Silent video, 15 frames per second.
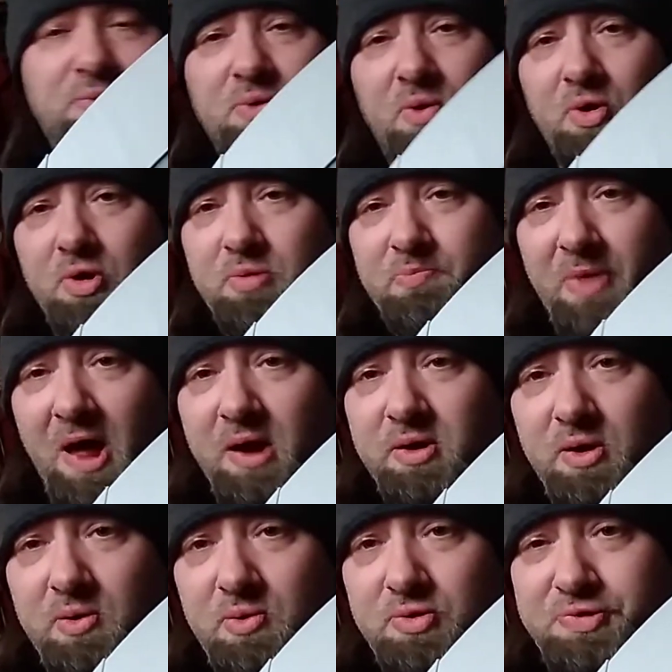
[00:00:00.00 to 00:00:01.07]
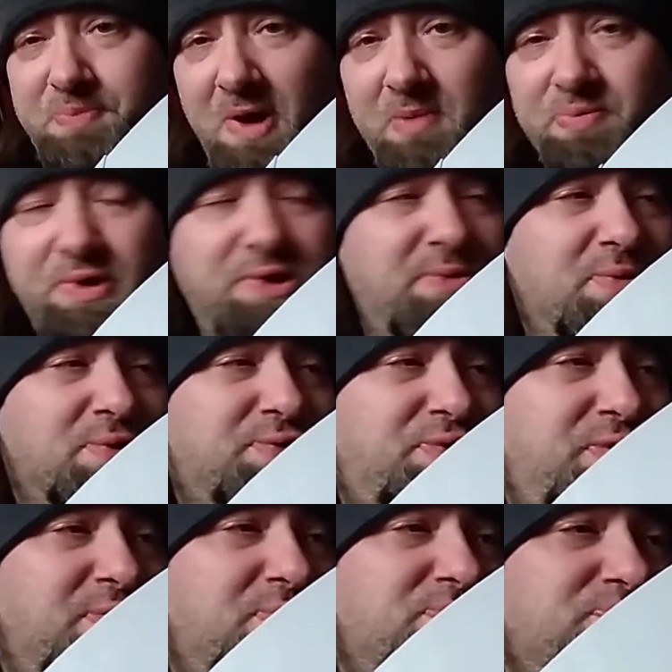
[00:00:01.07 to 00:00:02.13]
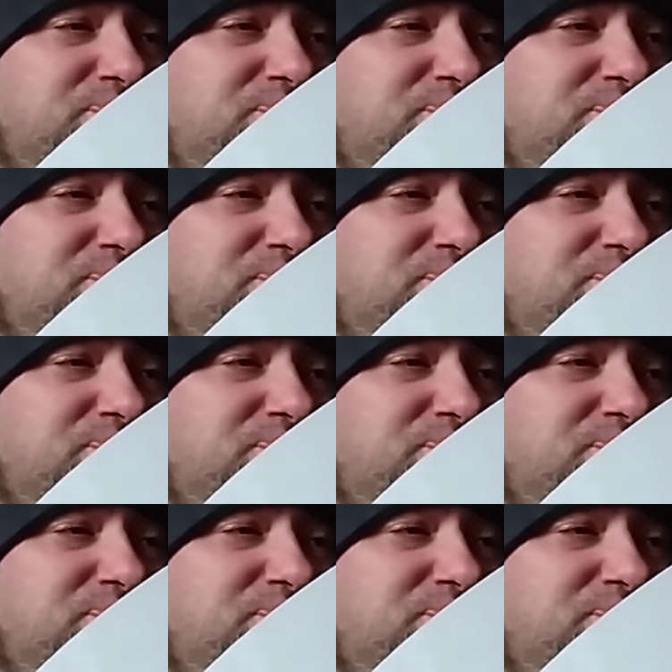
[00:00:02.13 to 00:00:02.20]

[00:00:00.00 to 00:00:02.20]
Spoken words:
Bondo spot putty works too.